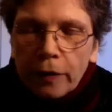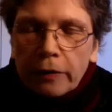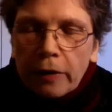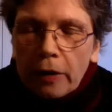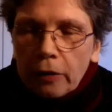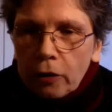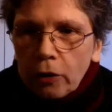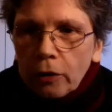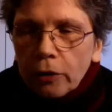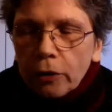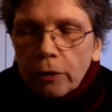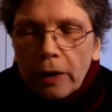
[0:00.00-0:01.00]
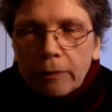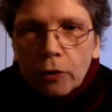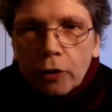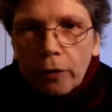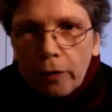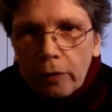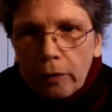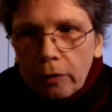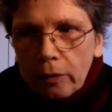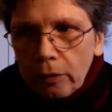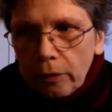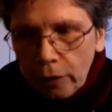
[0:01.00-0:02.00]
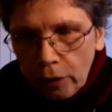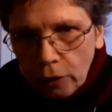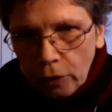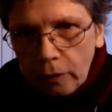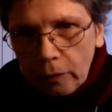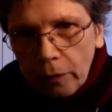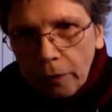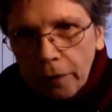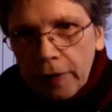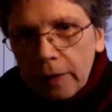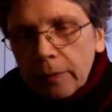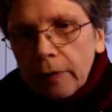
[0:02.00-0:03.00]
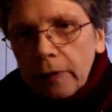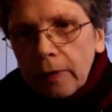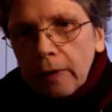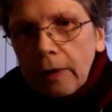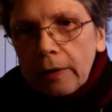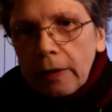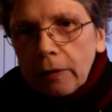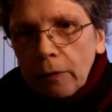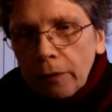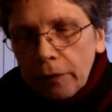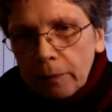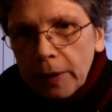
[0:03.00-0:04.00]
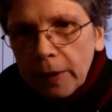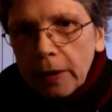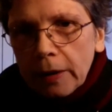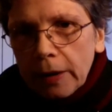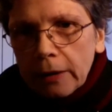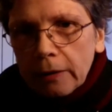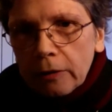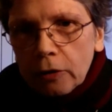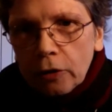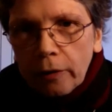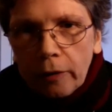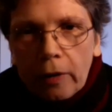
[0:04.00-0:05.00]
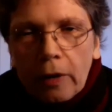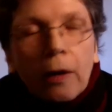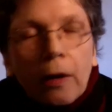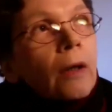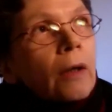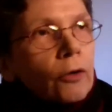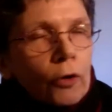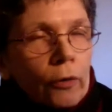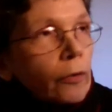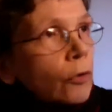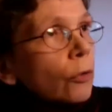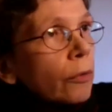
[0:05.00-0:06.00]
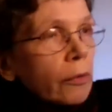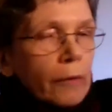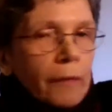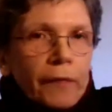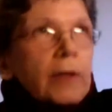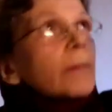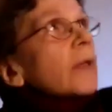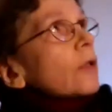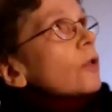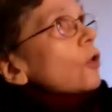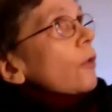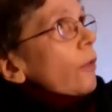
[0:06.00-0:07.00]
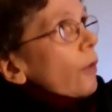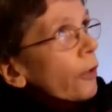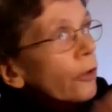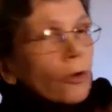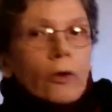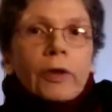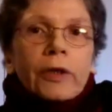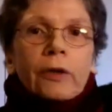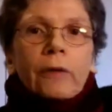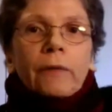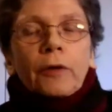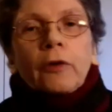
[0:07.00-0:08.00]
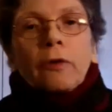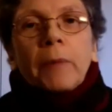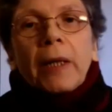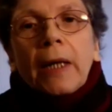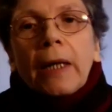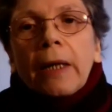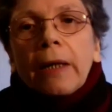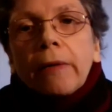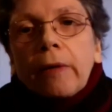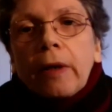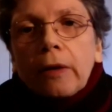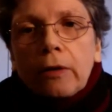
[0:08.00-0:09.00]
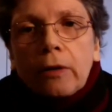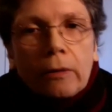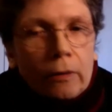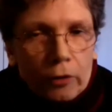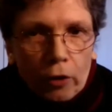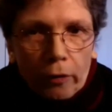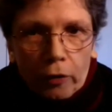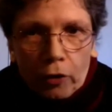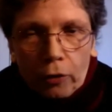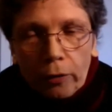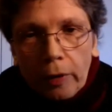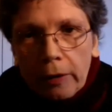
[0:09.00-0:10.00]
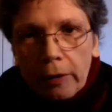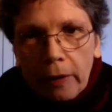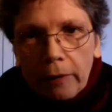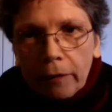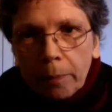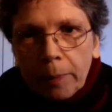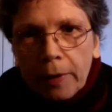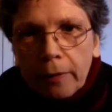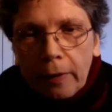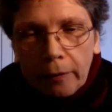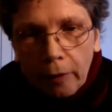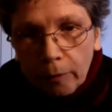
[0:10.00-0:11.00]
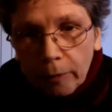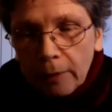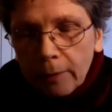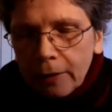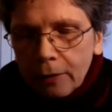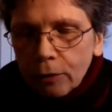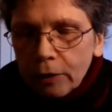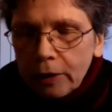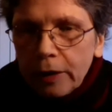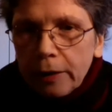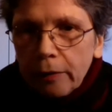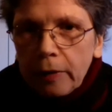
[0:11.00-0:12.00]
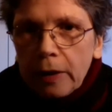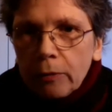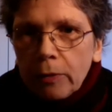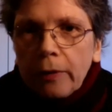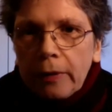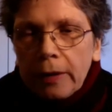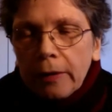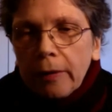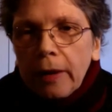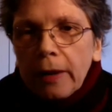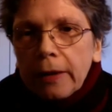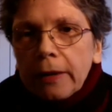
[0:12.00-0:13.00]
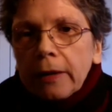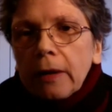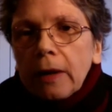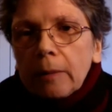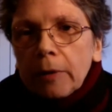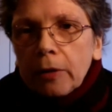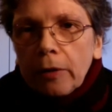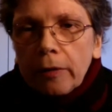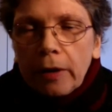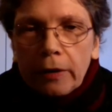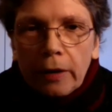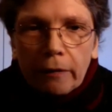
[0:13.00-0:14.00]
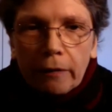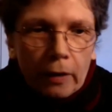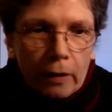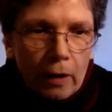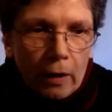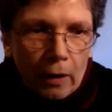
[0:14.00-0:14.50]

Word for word: as I told you, I just search the films at the beginning and just use the film and just unroll it in front of my eyes and just choose every piece. And sometimes I don't really see what's inside because I never